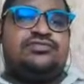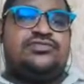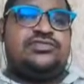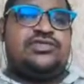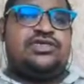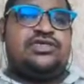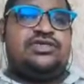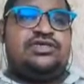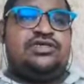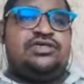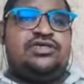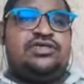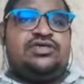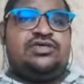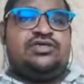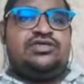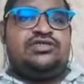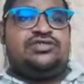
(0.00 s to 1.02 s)
Okay.
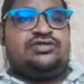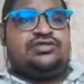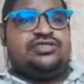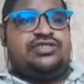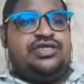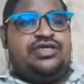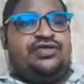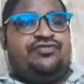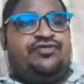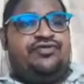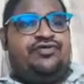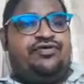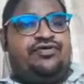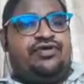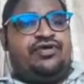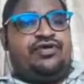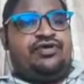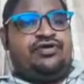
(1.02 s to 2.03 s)
So therefore